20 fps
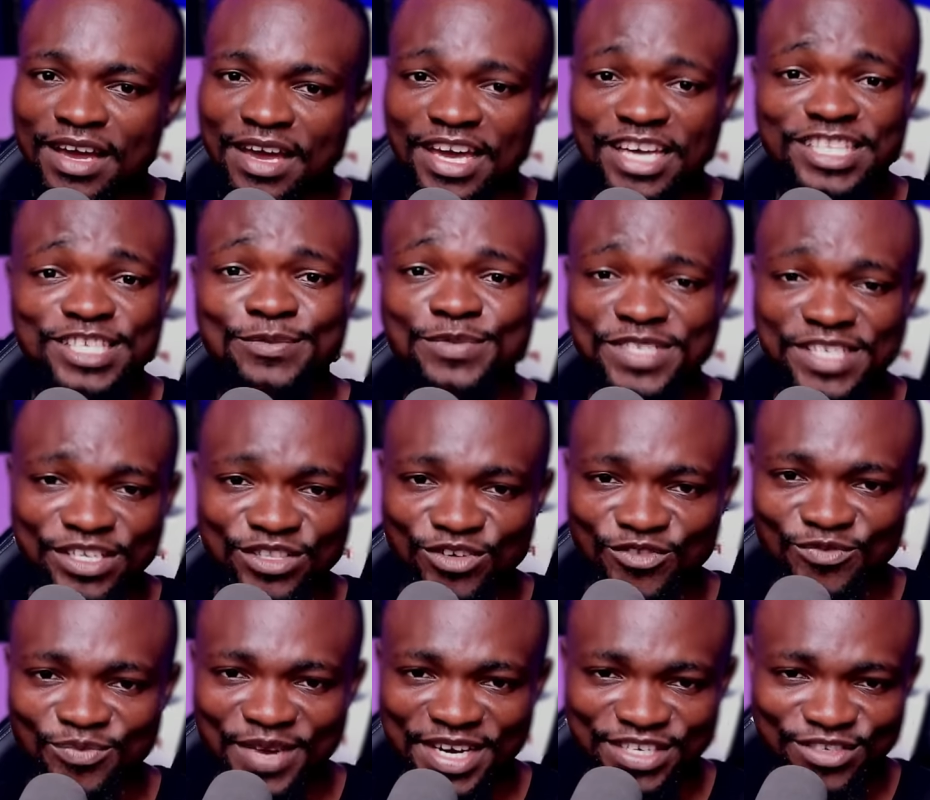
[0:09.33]
80%
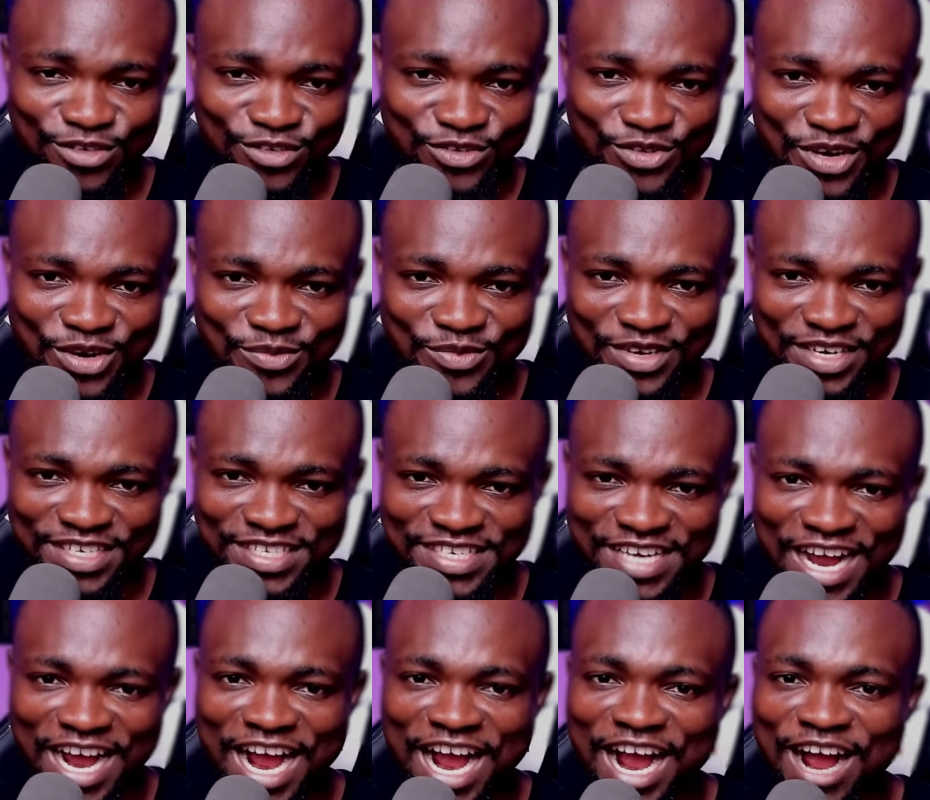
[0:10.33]
of my subscribers
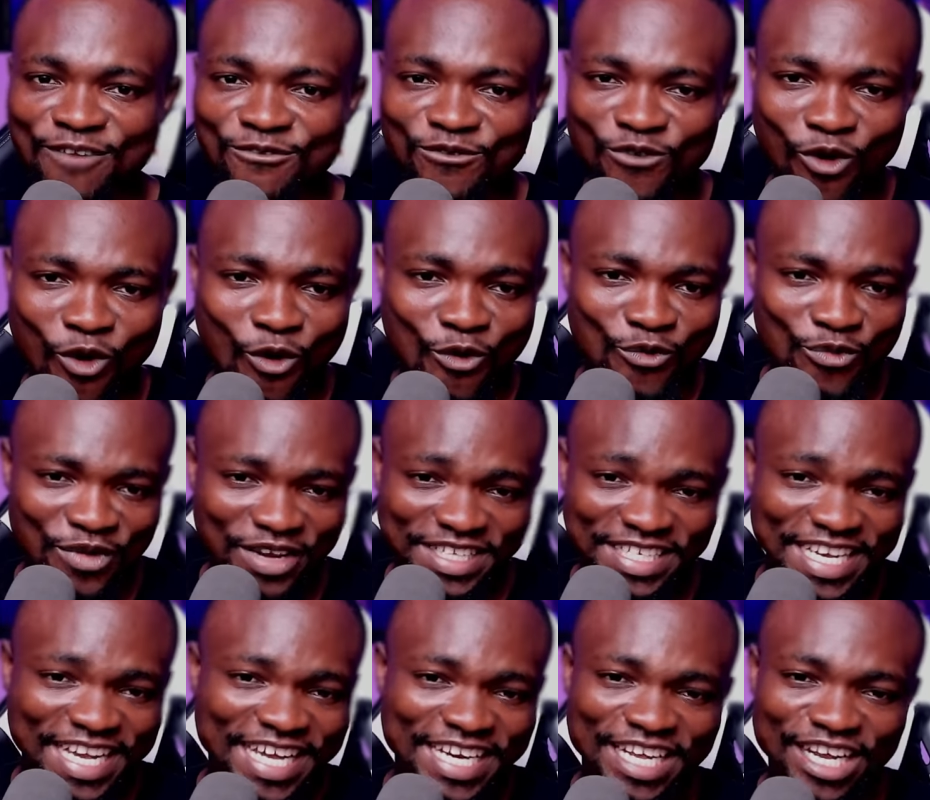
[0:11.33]
have
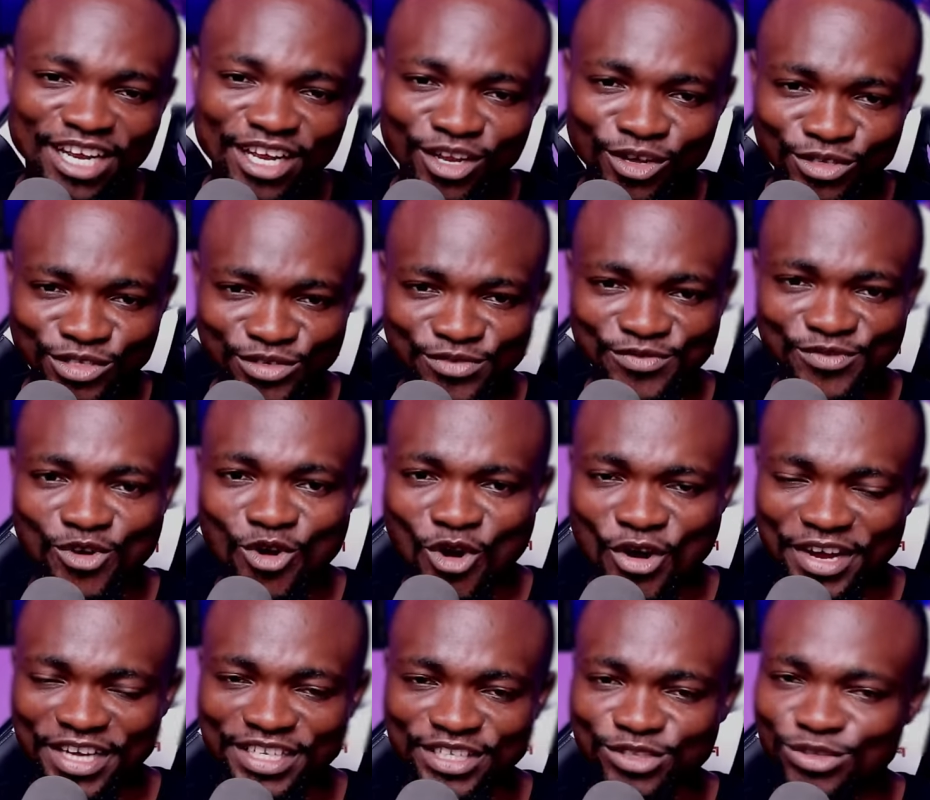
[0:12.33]
already earned a lot of
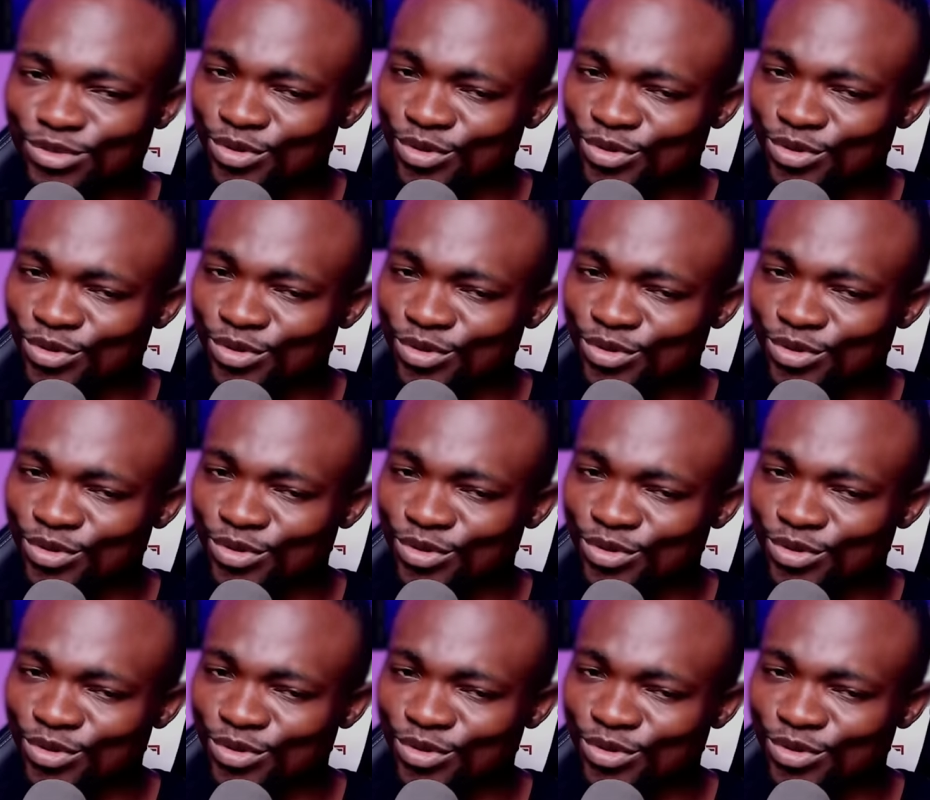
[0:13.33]
coin